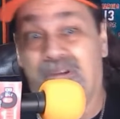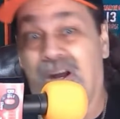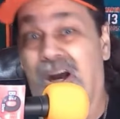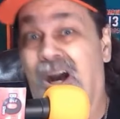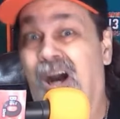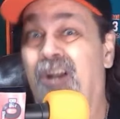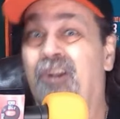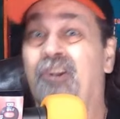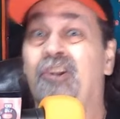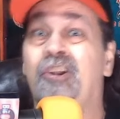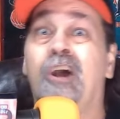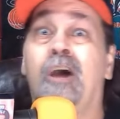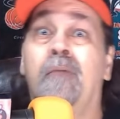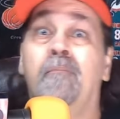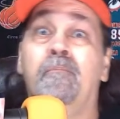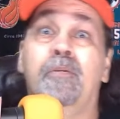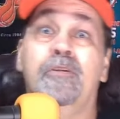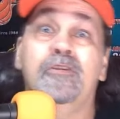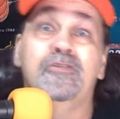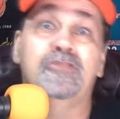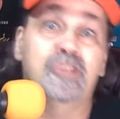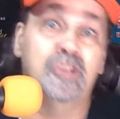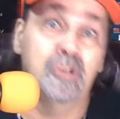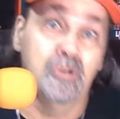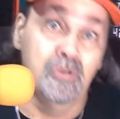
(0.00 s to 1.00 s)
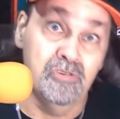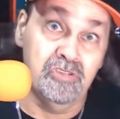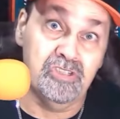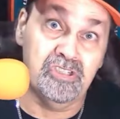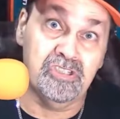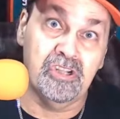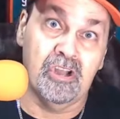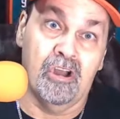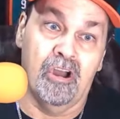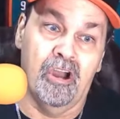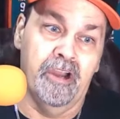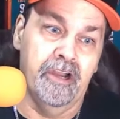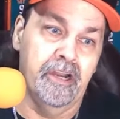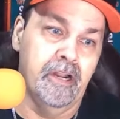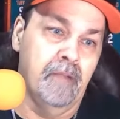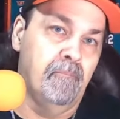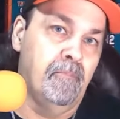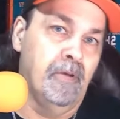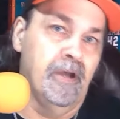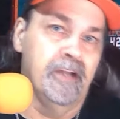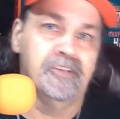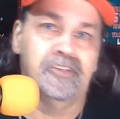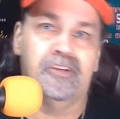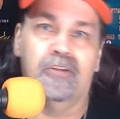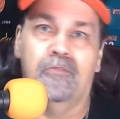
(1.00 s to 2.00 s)
a number two star and a
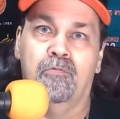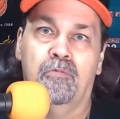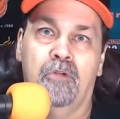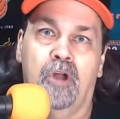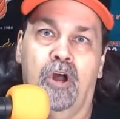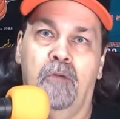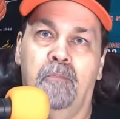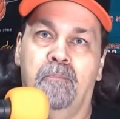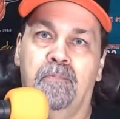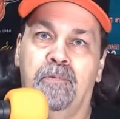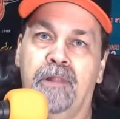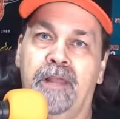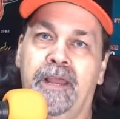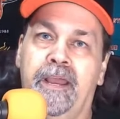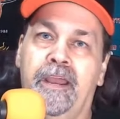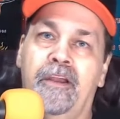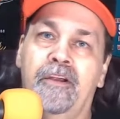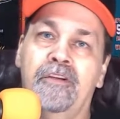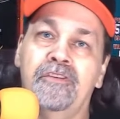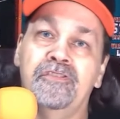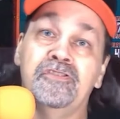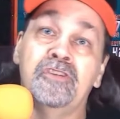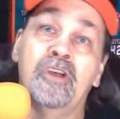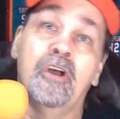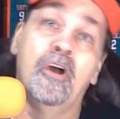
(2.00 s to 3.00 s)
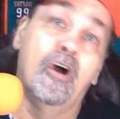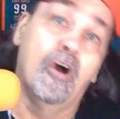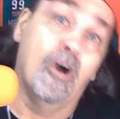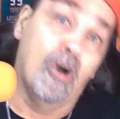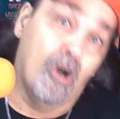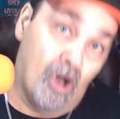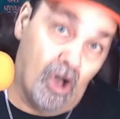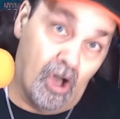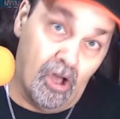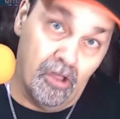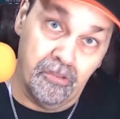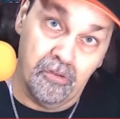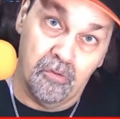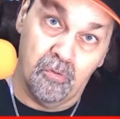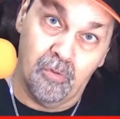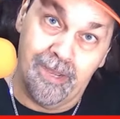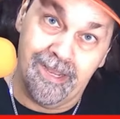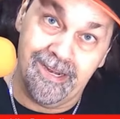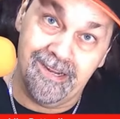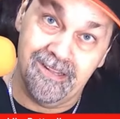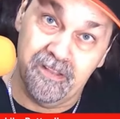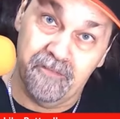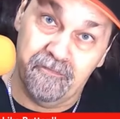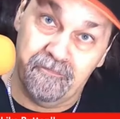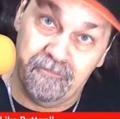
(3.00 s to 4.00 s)
bunch of role players all the way
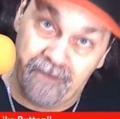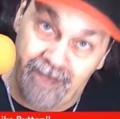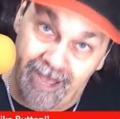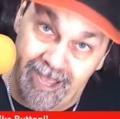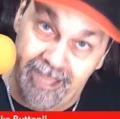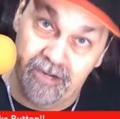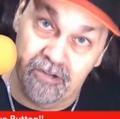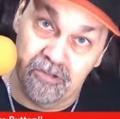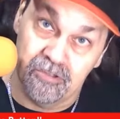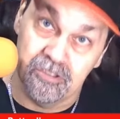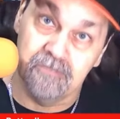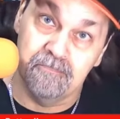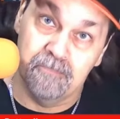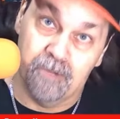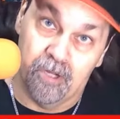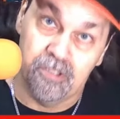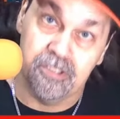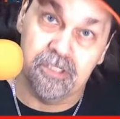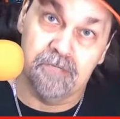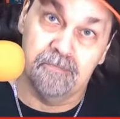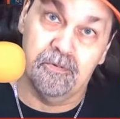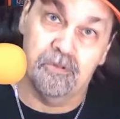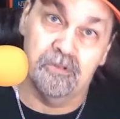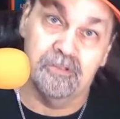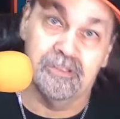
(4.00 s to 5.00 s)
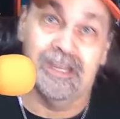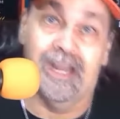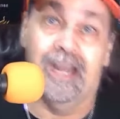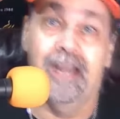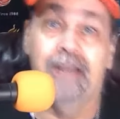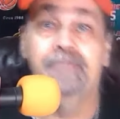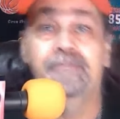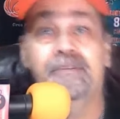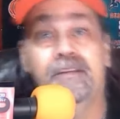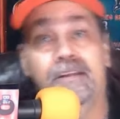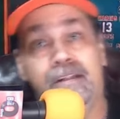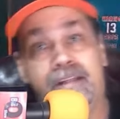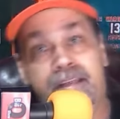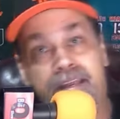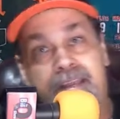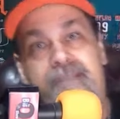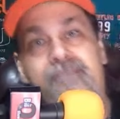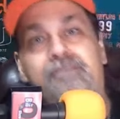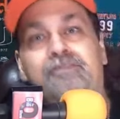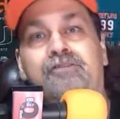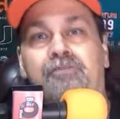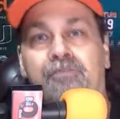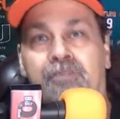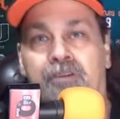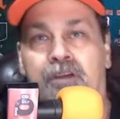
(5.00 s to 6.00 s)
to the finals multiple times in the
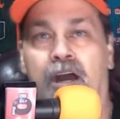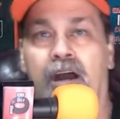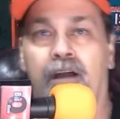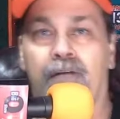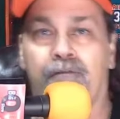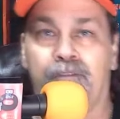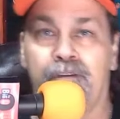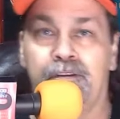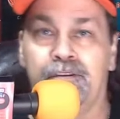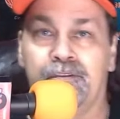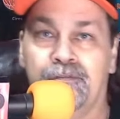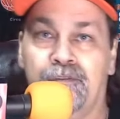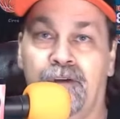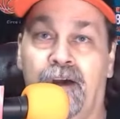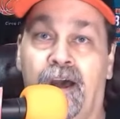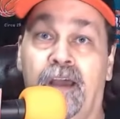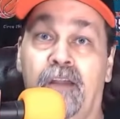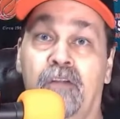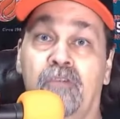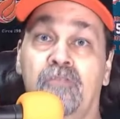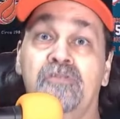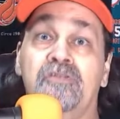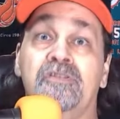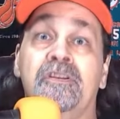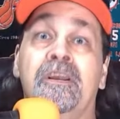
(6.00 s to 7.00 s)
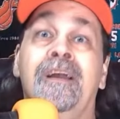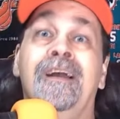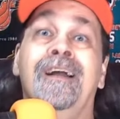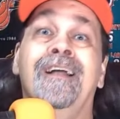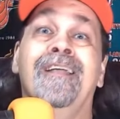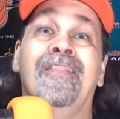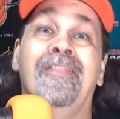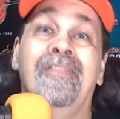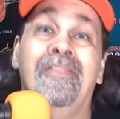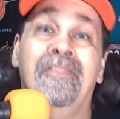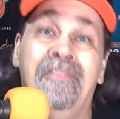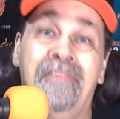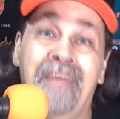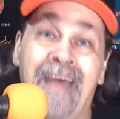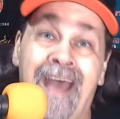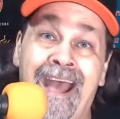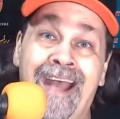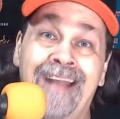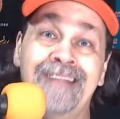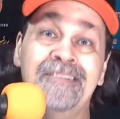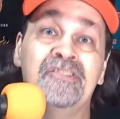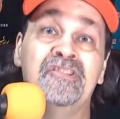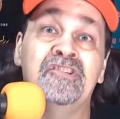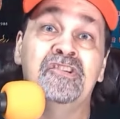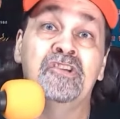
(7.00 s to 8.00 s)
Eastern Conference Finals.
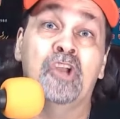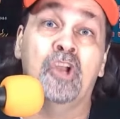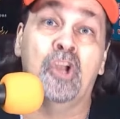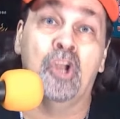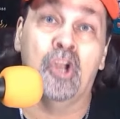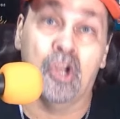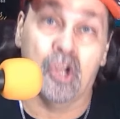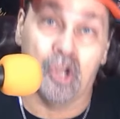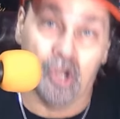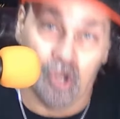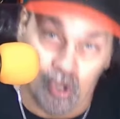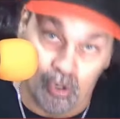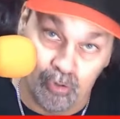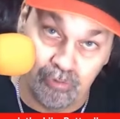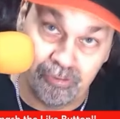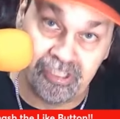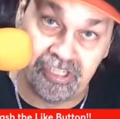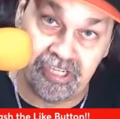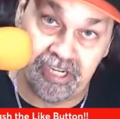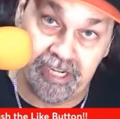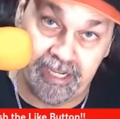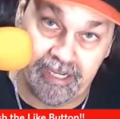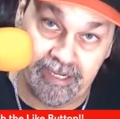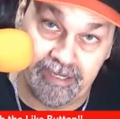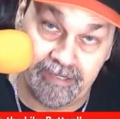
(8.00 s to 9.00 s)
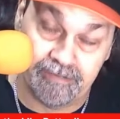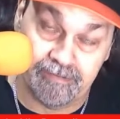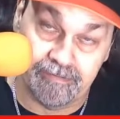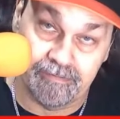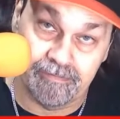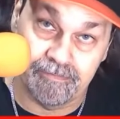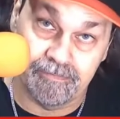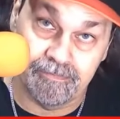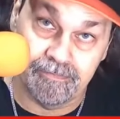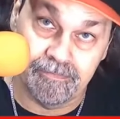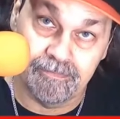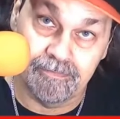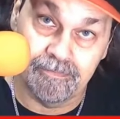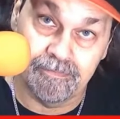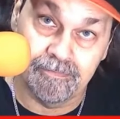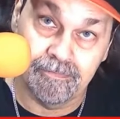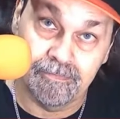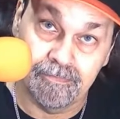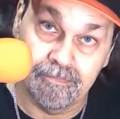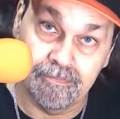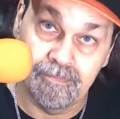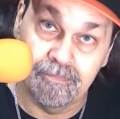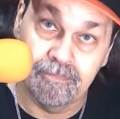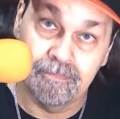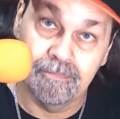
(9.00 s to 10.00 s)
That's coaching.
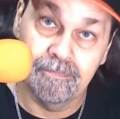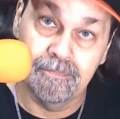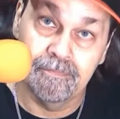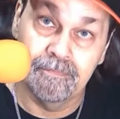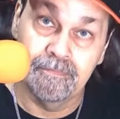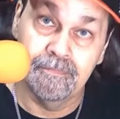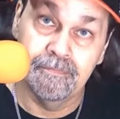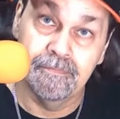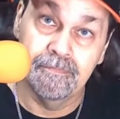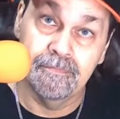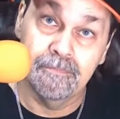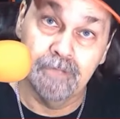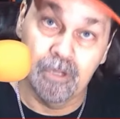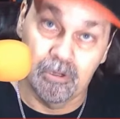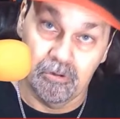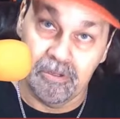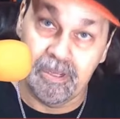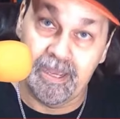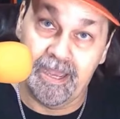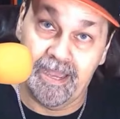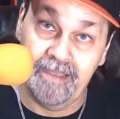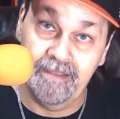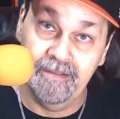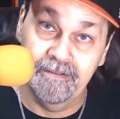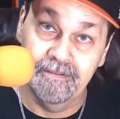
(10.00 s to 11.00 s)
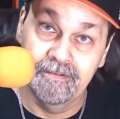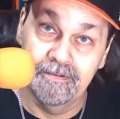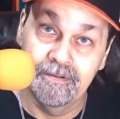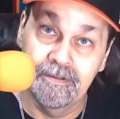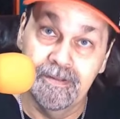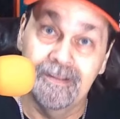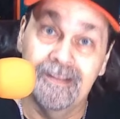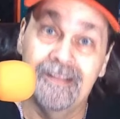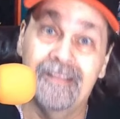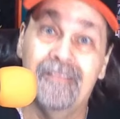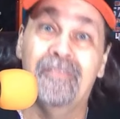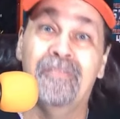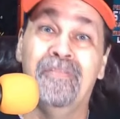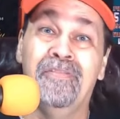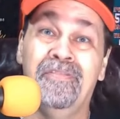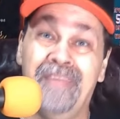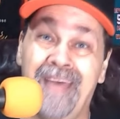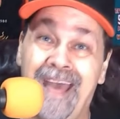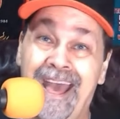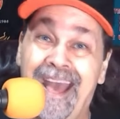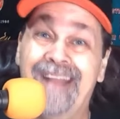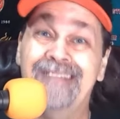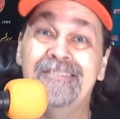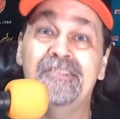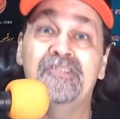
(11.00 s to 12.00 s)
Okay?
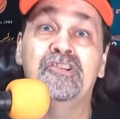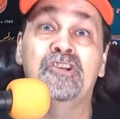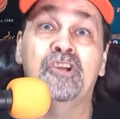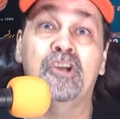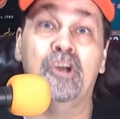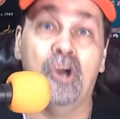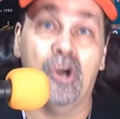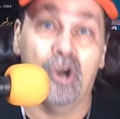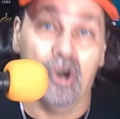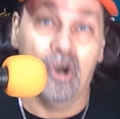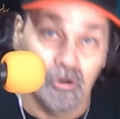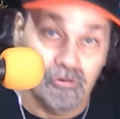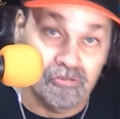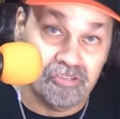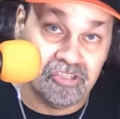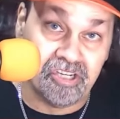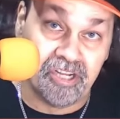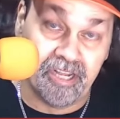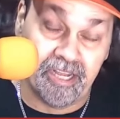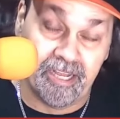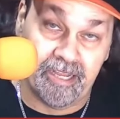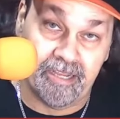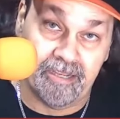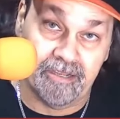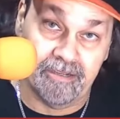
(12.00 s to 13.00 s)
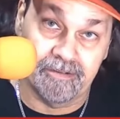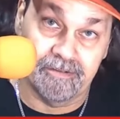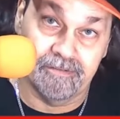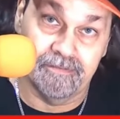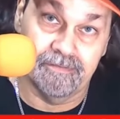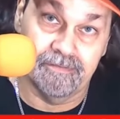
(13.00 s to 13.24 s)
That's coaching.